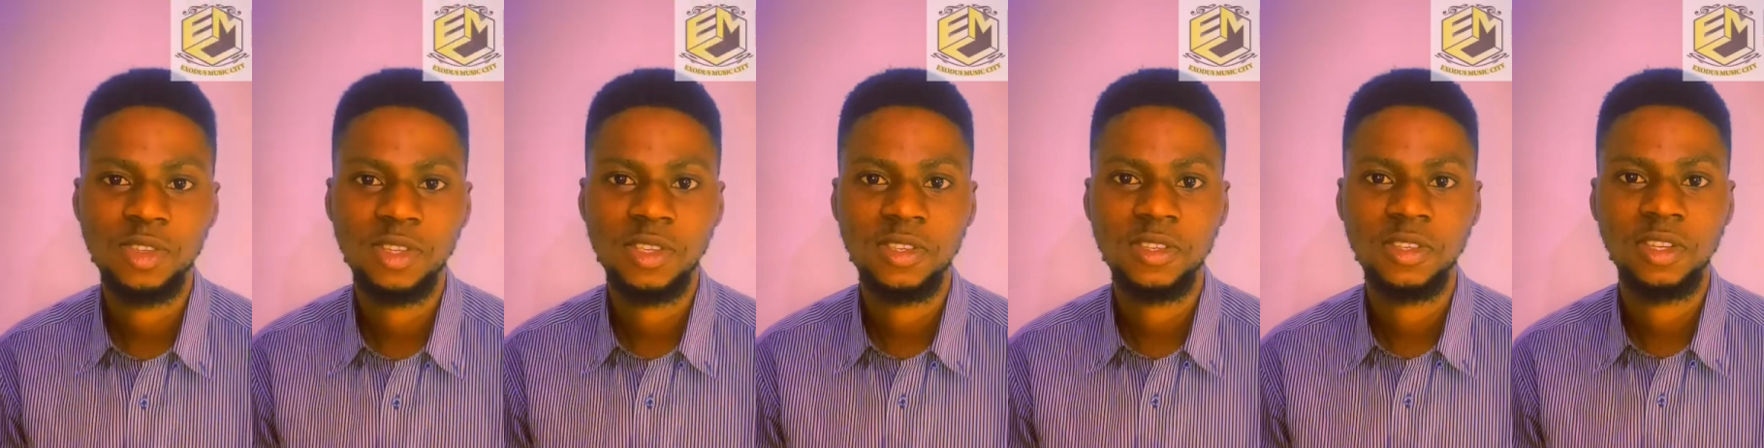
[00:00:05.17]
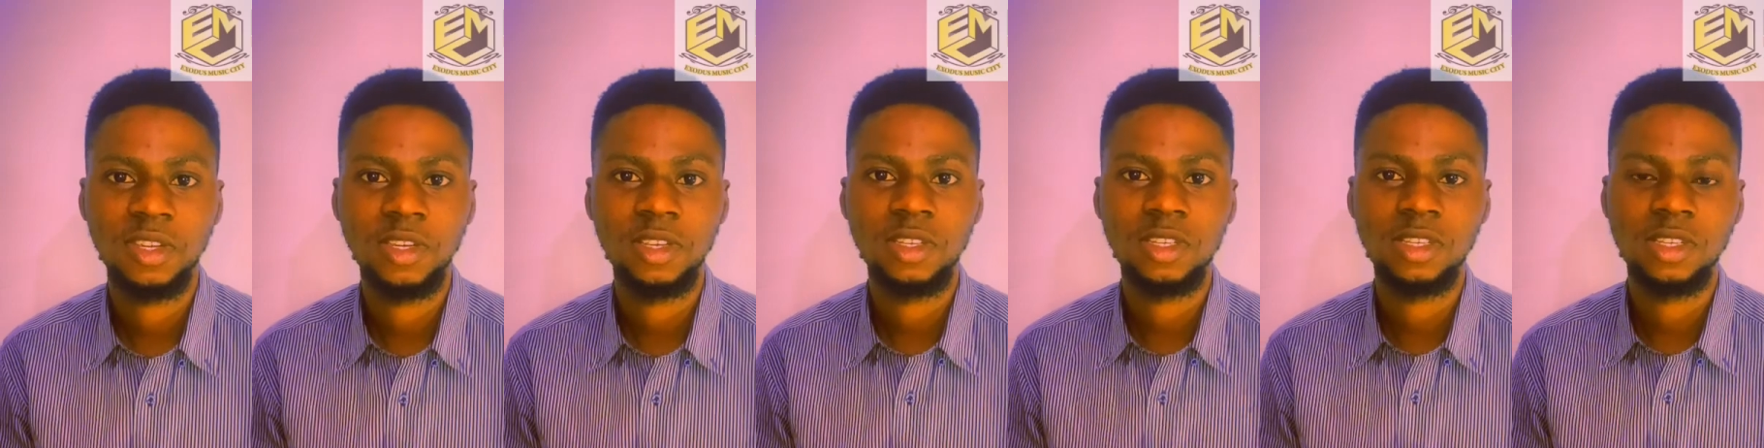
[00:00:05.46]

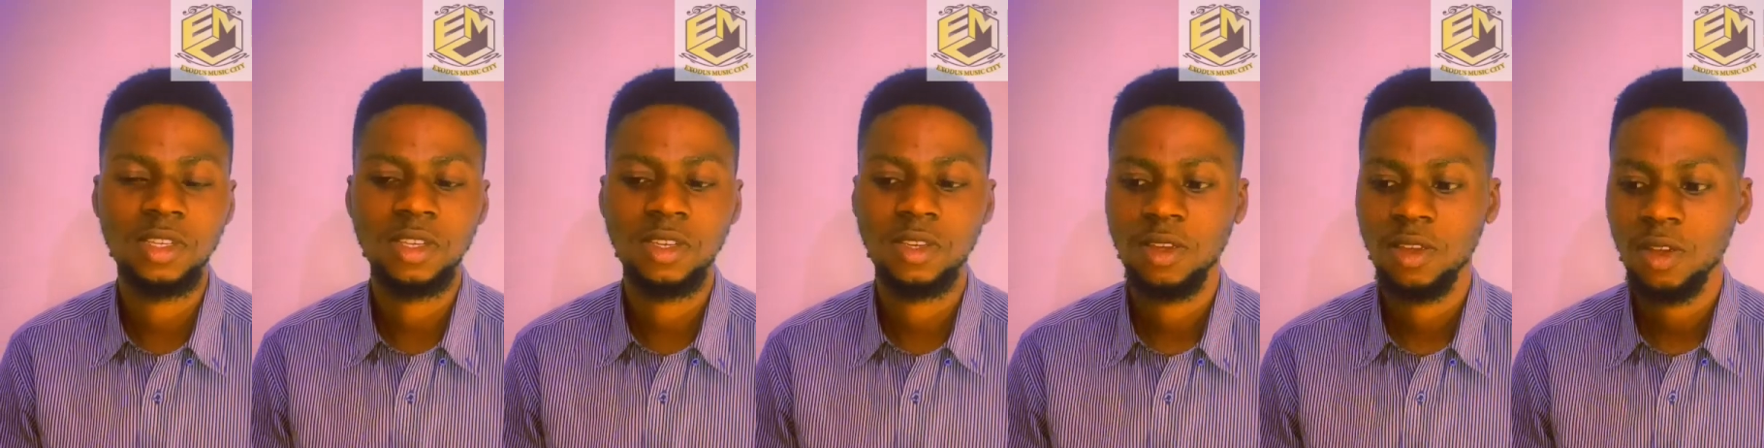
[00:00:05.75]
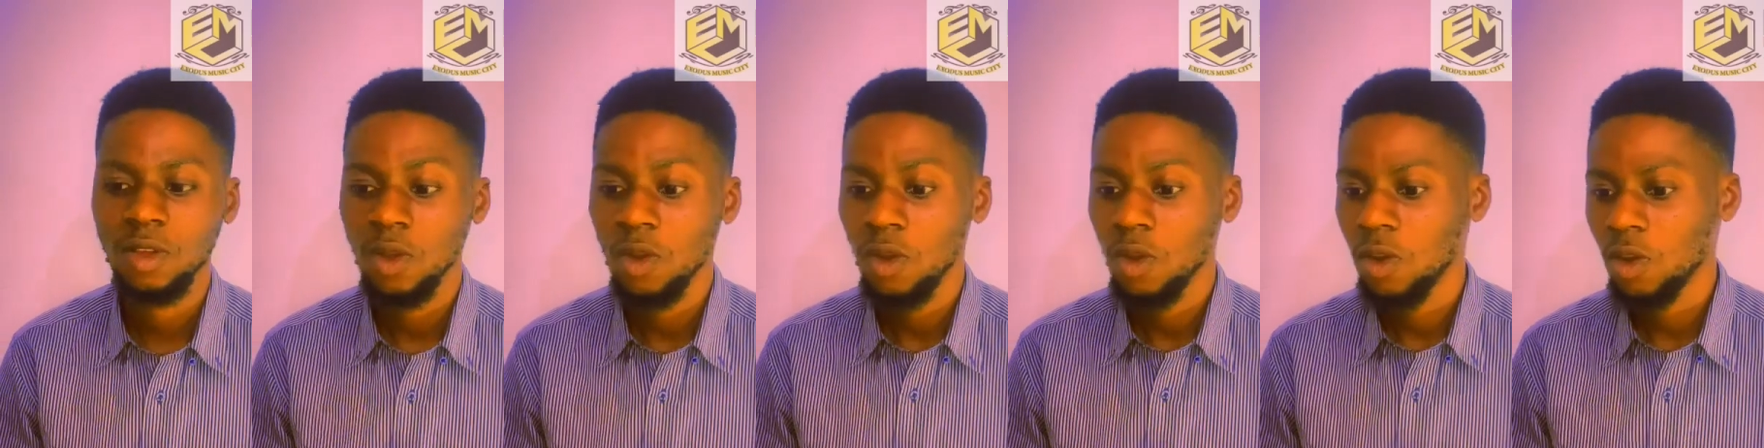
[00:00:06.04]
City.
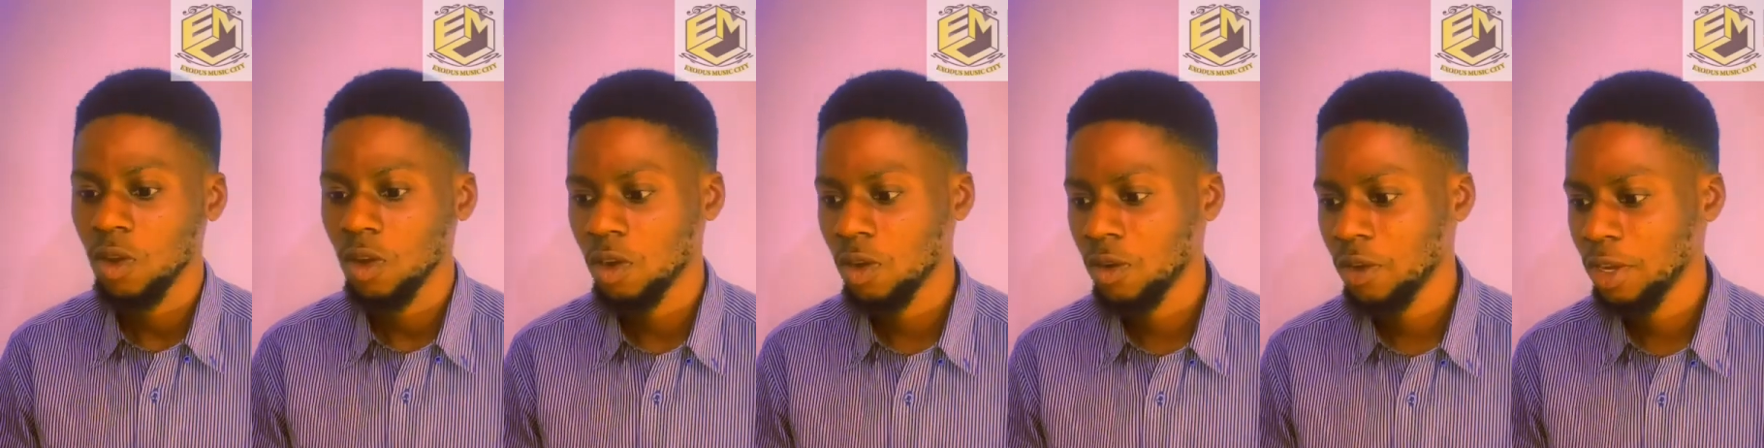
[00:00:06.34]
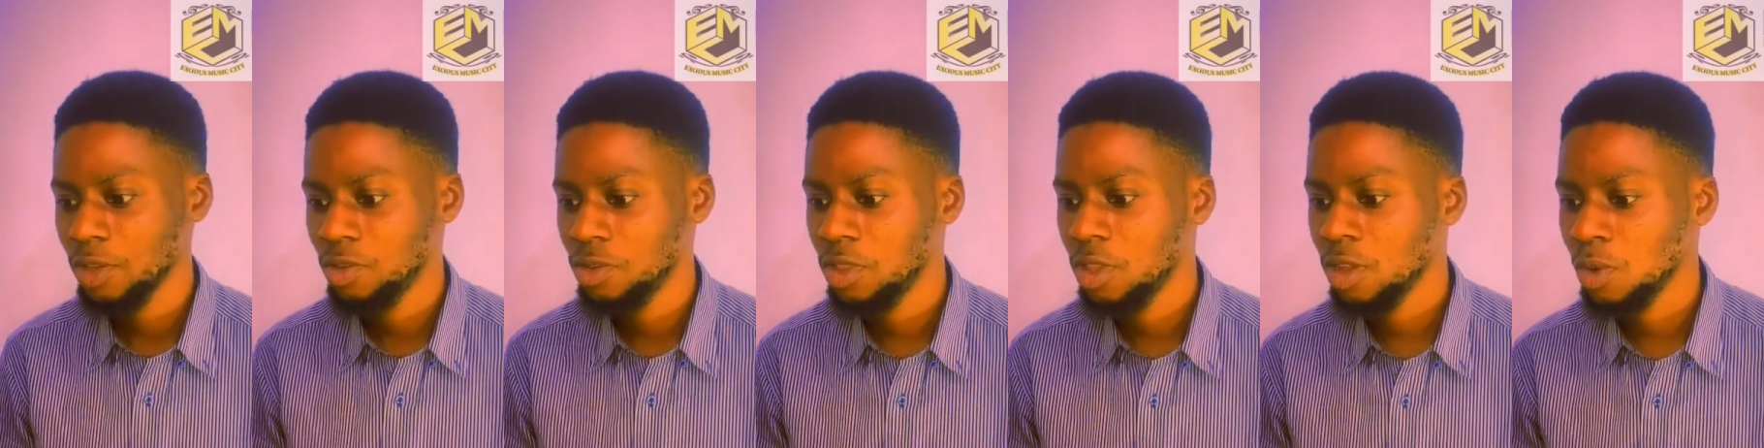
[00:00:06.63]
Alright,
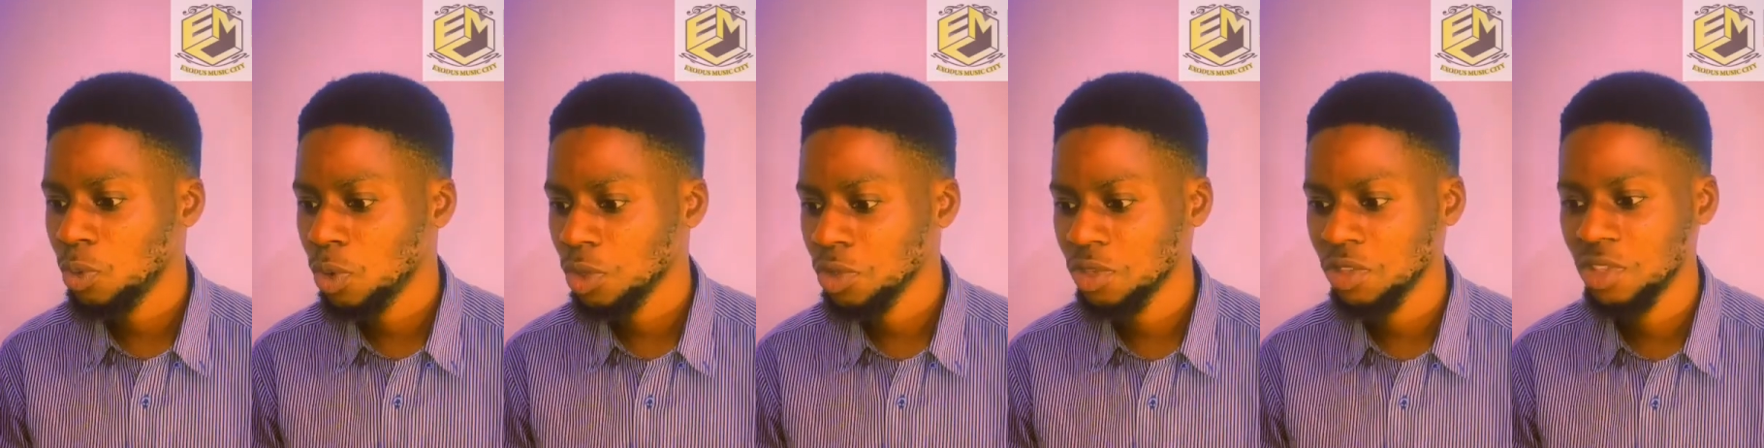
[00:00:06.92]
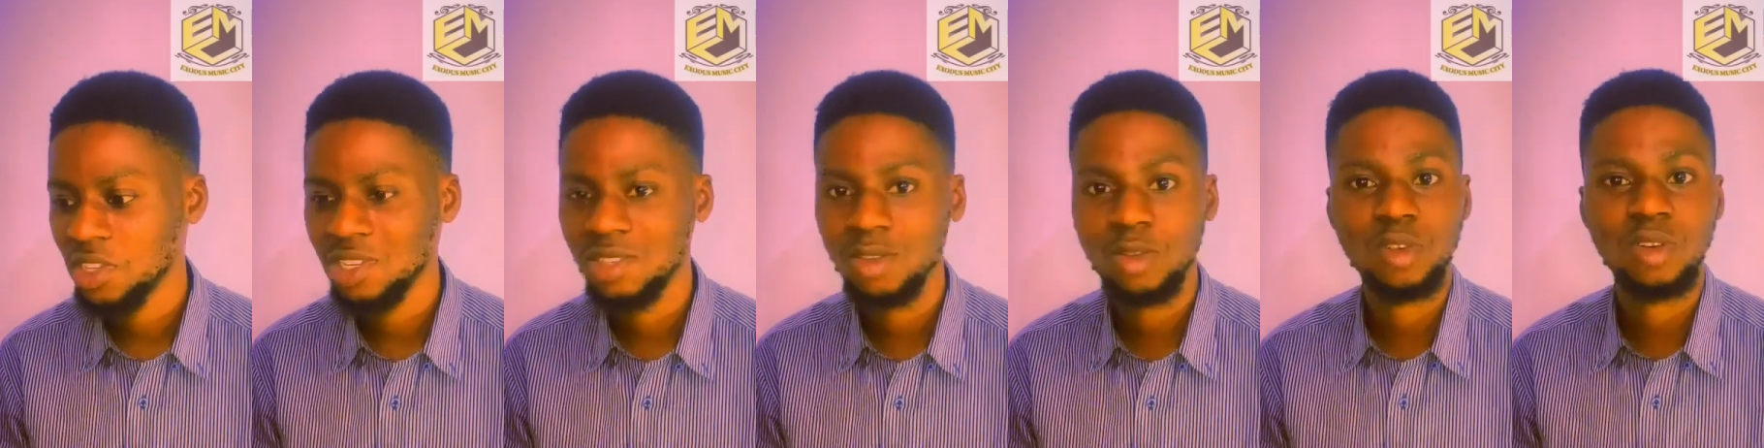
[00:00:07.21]
today we want to
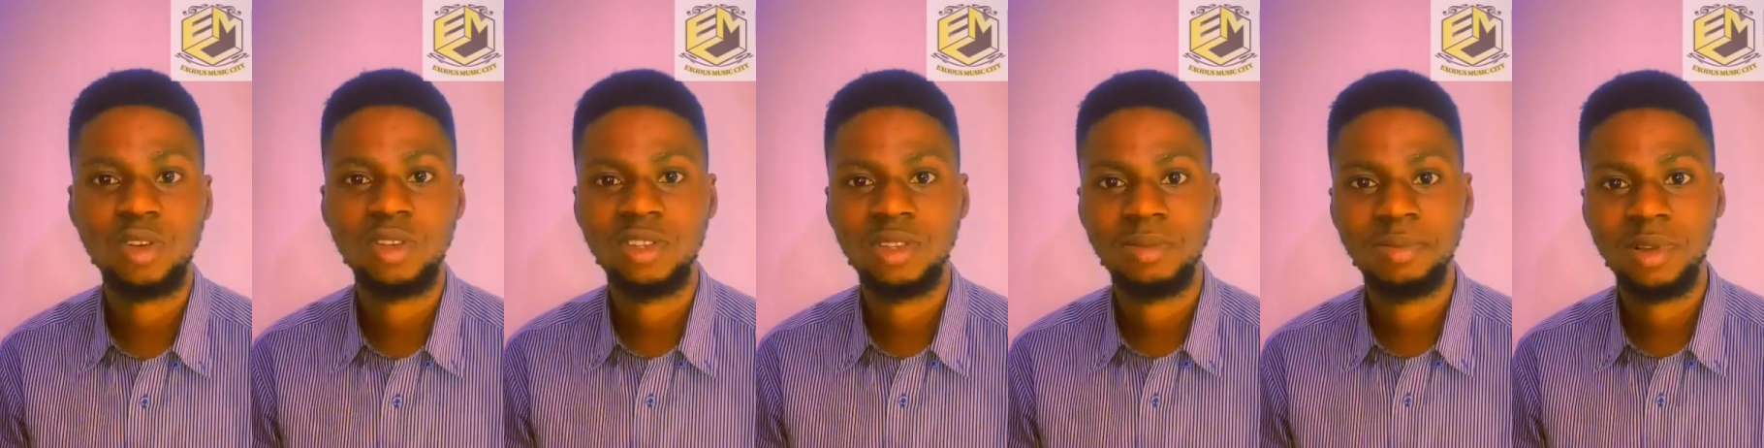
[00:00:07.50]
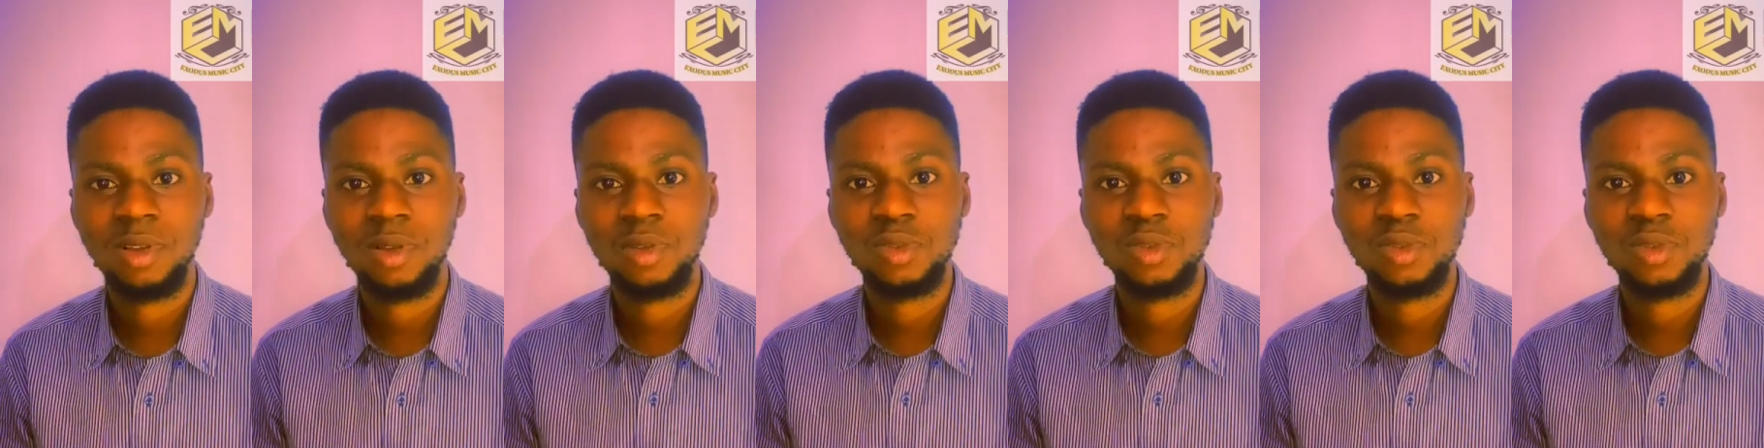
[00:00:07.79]
discuss about